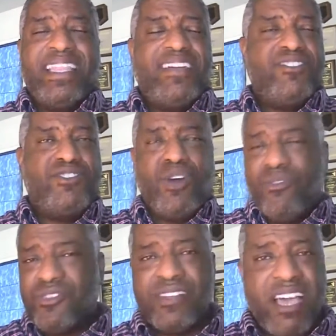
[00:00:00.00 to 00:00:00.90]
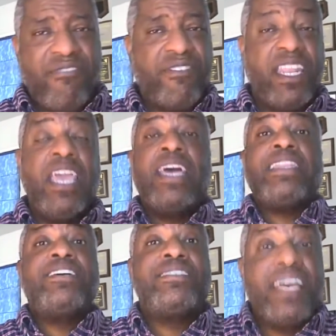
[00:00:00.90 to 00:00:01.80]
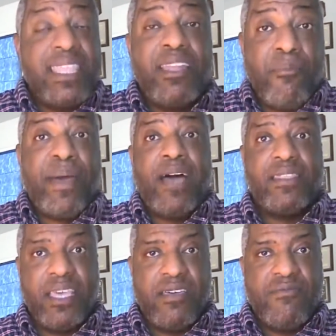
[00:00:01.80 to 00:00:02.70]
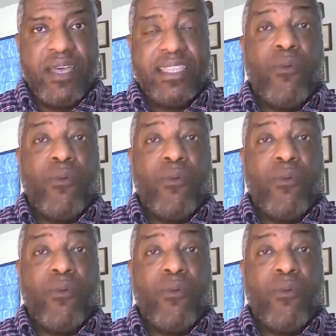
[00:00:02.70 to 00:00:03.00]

Their jokes are not funny. There's nothing about them